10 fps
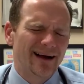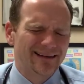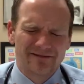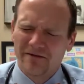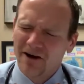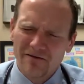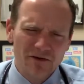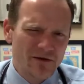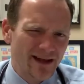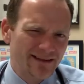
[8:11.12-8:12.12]
Very
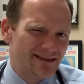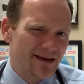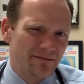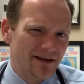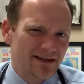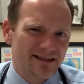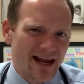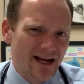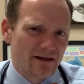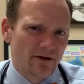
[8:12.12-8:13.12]
few kids seem to just
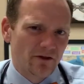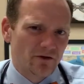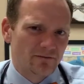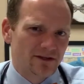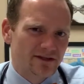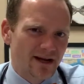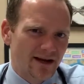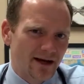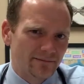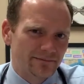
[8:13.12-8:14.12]
stand in the middle of the room, just
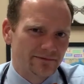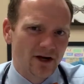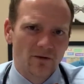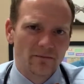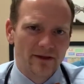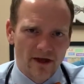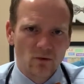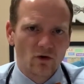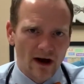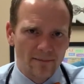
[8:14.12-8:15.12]
stand up, but they
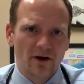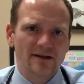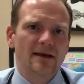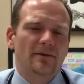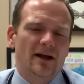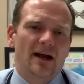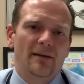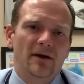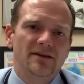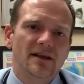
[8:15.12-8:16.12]
will grab onto something at
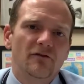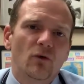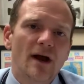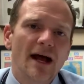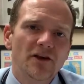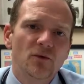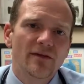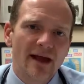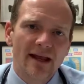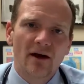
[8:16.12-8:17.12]
9 months. And if we're not
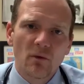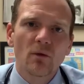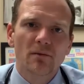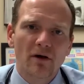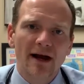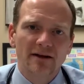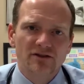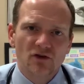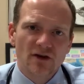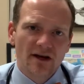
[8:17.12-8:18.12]
doing that yet, we want to
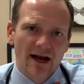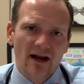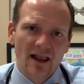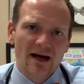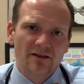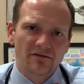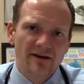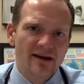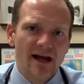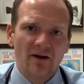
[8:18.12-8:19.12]
practice. So you can kind of lock their
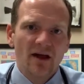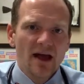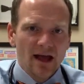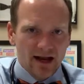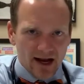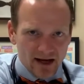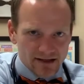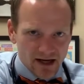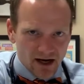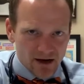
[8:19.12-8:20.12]
feet down and kind
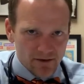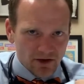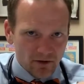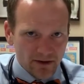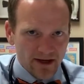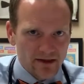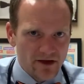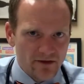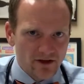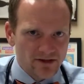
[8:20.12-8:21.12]
of tug them a little bit, and
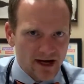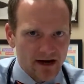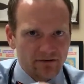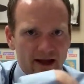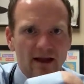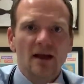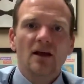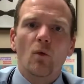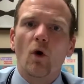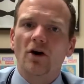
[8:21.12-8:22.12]
then they'll kind of like
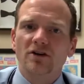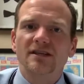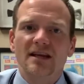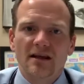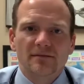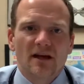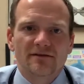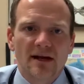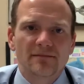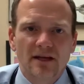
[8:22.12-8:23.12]
water ski
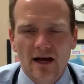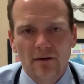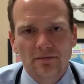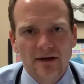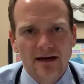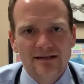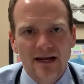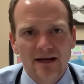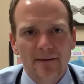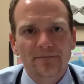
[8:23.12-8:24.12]
themselves up to help kind of
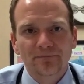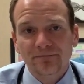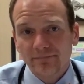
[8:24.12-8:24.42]
stand up.